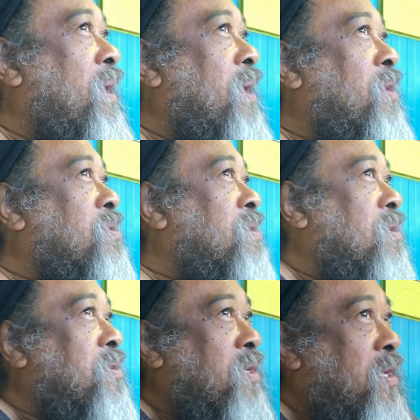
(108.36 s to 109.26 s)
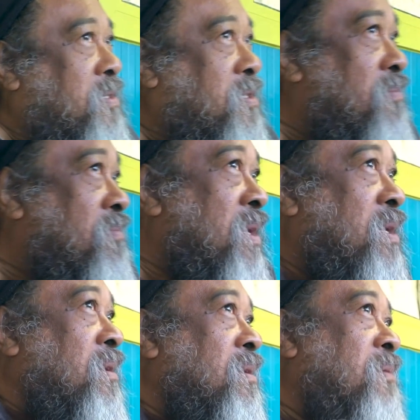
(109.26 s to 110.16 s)
and you start to get some
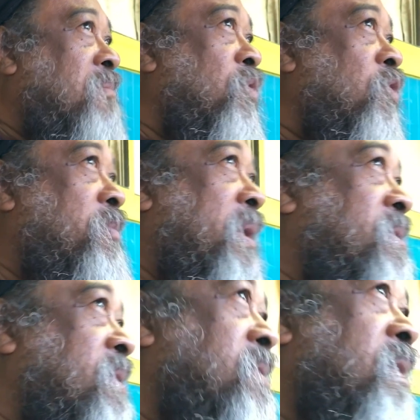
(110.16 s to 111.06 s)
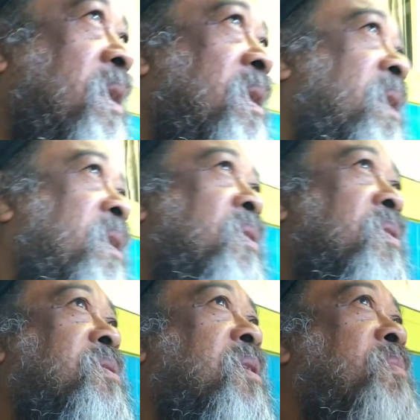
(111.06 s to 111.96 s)
little movements inside, like,
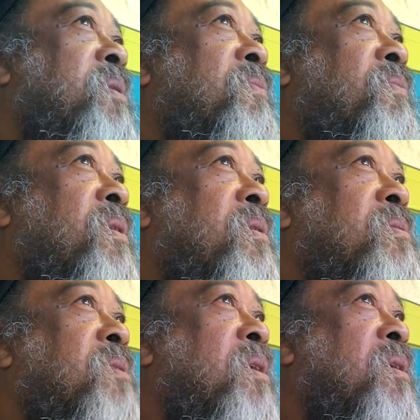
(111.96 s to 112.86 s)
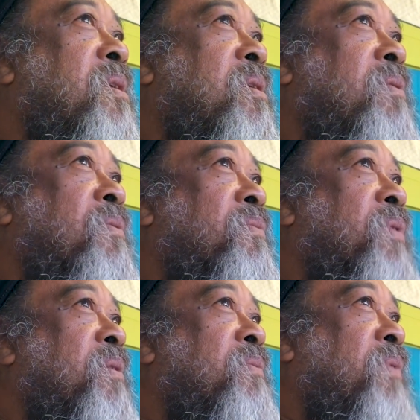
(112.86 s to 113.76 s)
something feels
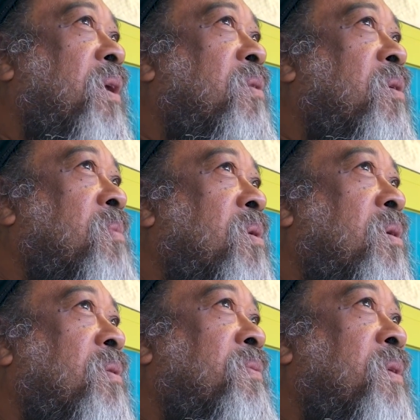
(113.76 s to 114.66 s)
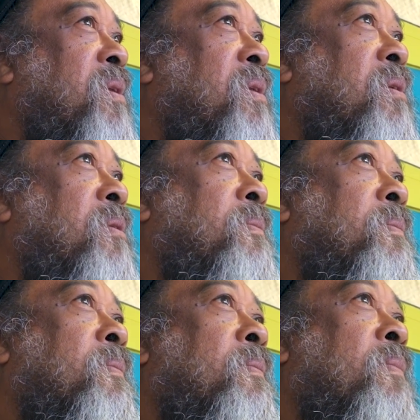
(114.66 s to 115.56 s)
very vulnerable. I feel
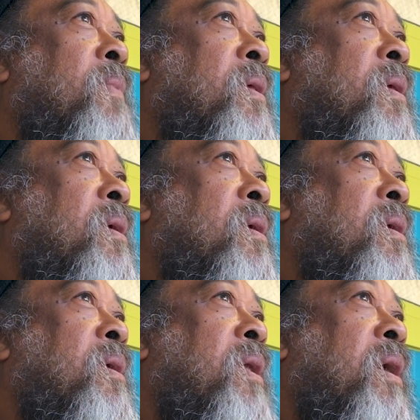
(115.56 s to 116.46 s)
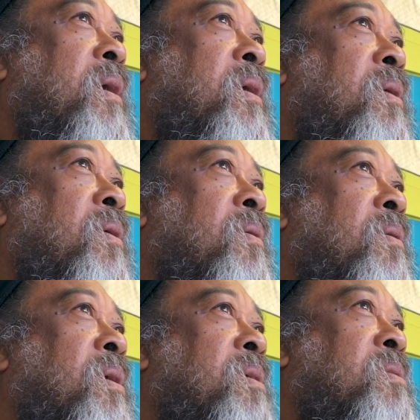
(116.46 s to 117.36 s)
like,
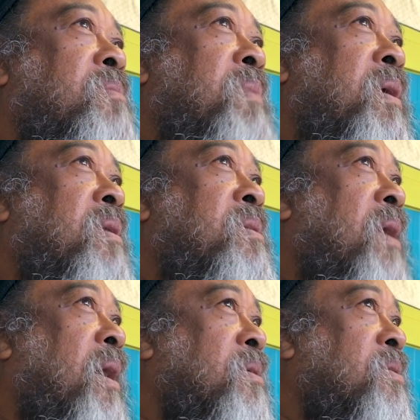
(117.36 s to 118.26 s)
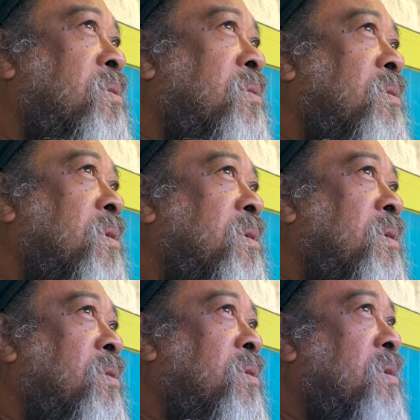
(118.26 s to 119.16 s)
it's being attacked,
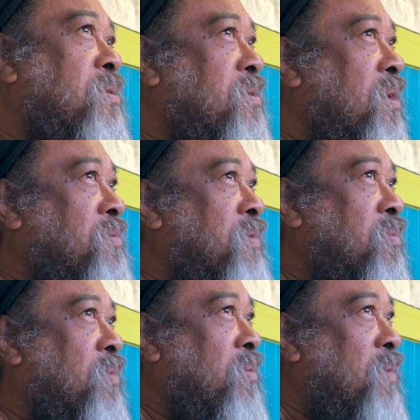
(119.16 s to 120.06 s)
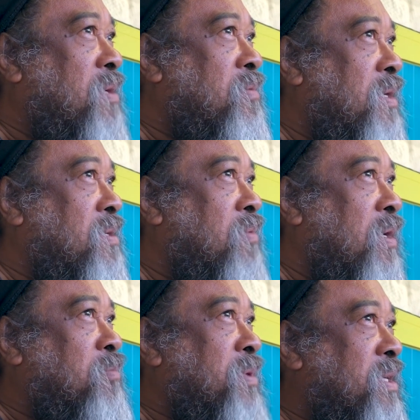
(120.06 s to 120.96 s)
You can search for it. What
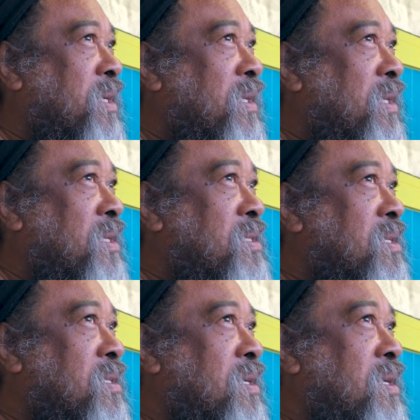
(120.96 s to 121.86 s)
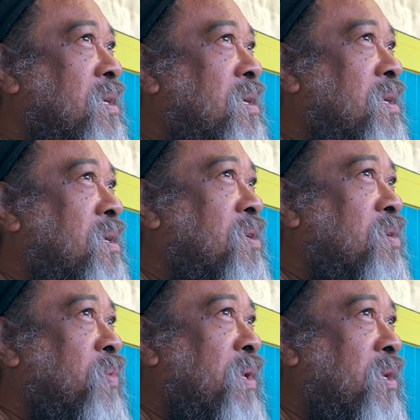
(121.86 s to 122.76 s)
particularly is it?
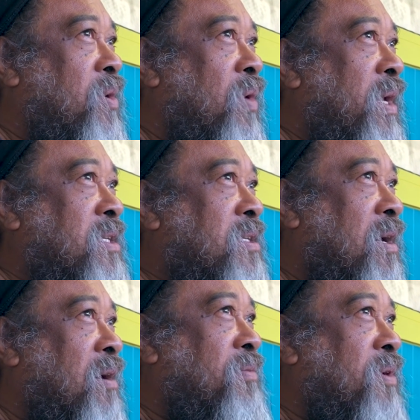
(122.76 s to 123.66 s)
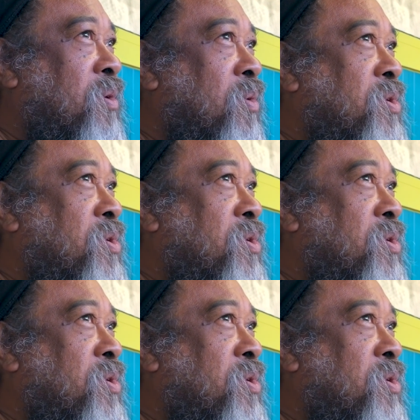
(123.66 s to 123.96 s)
To really, don't let it off and